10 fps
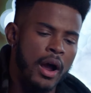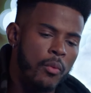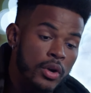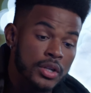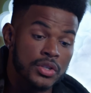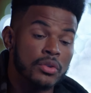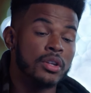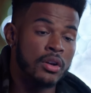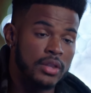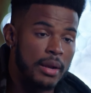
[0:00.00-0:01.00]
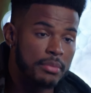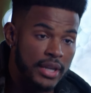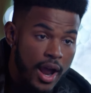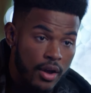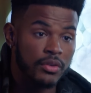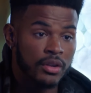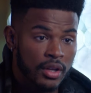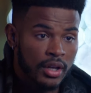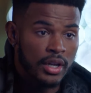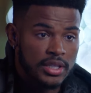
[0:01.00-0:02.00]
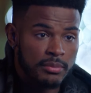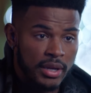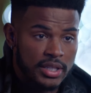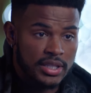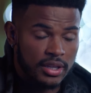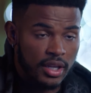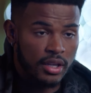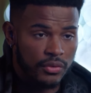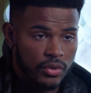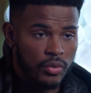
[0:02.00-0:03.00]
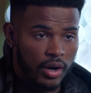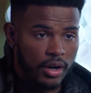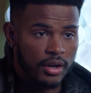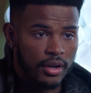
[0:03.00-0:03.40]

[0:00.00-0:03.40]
I wanted you to know that I'm down to make this a thing if you are.